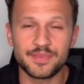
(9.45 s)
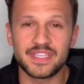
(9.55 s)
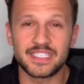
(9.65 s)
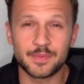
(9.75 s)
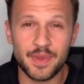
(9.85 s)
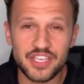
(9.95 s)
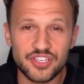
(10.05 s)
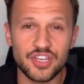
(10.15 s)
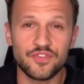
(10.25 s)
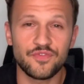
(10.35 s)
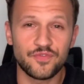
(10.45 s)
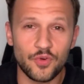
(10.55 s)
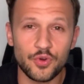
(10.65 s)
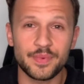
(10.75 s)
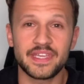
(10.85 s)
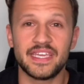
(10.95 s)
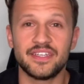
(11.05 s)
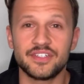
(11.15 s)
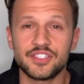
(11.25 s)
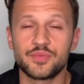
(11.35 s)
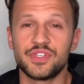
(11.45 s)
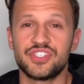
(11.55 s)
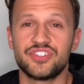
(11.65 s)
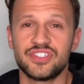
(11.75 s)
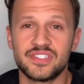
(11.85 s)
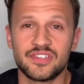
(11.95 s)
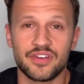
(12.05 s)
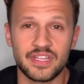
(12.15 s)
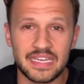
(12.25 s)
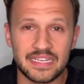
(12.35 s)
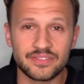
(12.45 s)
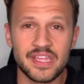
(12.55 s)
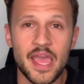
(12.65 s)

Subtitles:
especially for beginners which are just starting out.